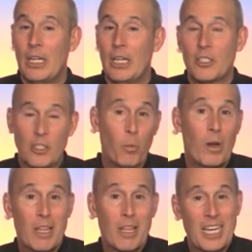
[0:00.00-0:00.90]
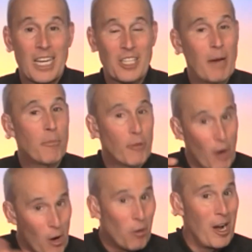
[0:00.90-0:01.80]
So one of the things I
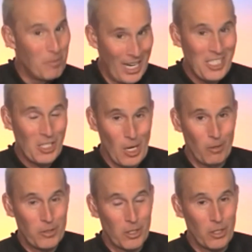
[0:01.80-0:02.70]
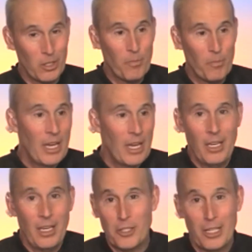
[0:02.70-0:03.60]
program myself to do
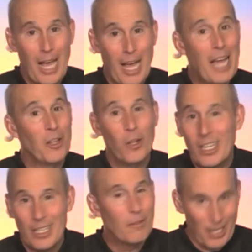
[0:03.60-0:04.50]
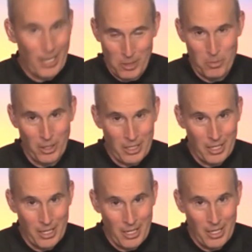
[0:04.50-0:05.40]
is to not look at Facebook
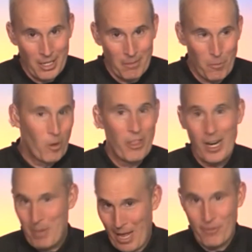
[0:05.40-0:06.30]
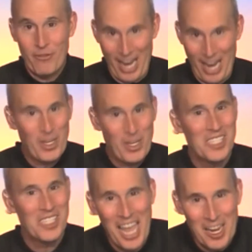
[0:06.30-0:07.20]
more than about 5
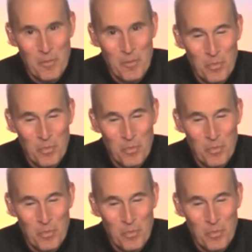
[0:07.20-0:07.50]
minutes a day.